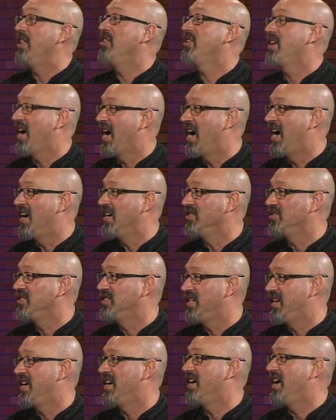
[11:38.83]
cars
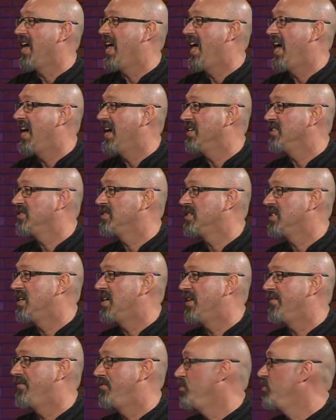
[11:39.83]
there as
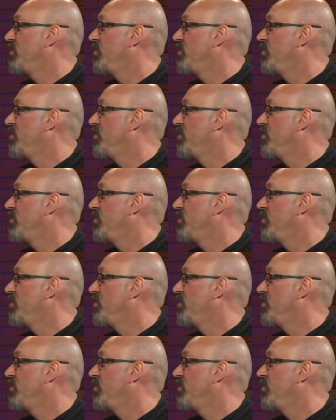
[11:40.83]
food